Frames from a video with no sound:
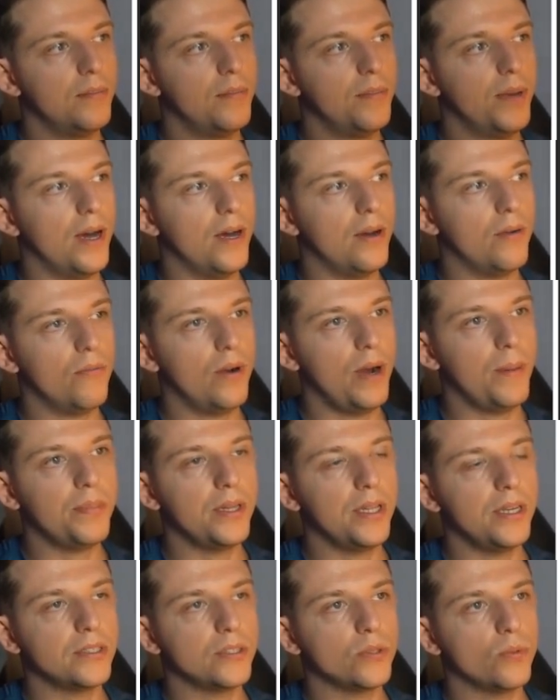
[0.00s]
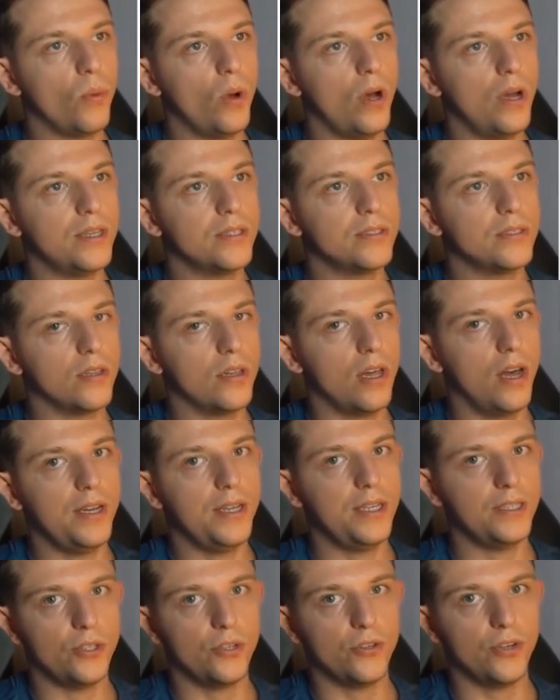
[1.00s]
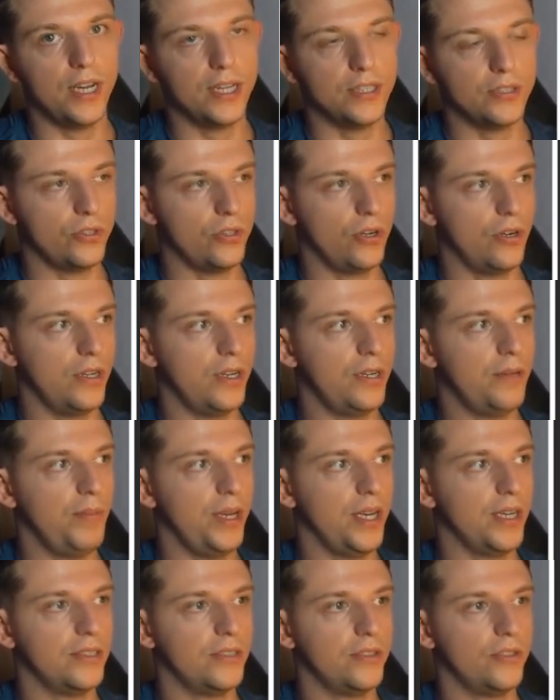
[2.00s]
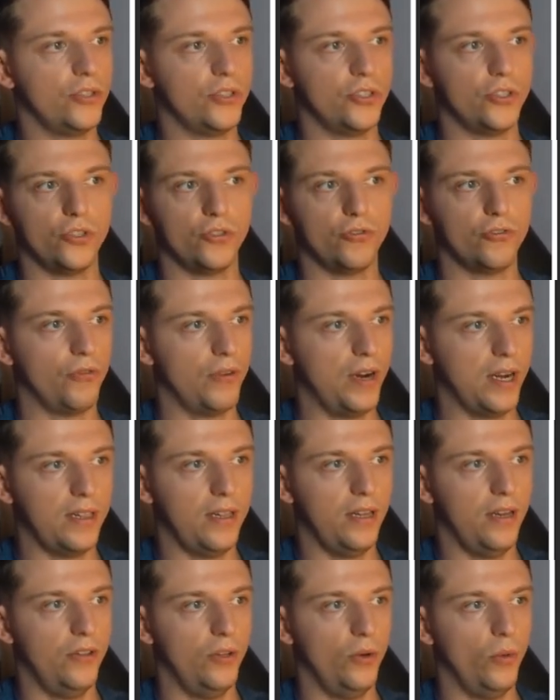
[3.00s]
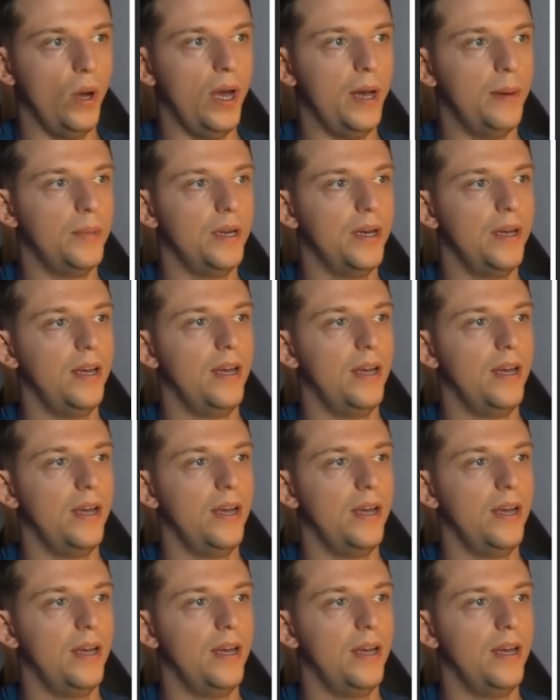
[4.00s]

but Replit's was a lot easier to get started because it's just directly on the web.